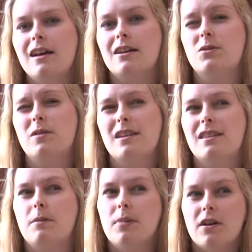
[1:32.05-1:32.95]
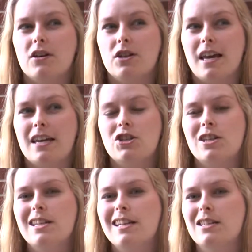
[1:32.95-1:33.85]
I also think that peer
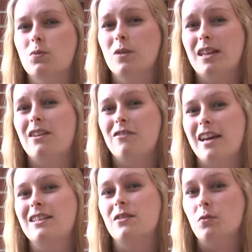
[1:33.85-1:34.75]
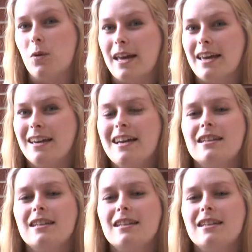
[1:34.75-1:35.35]
education is a really effective way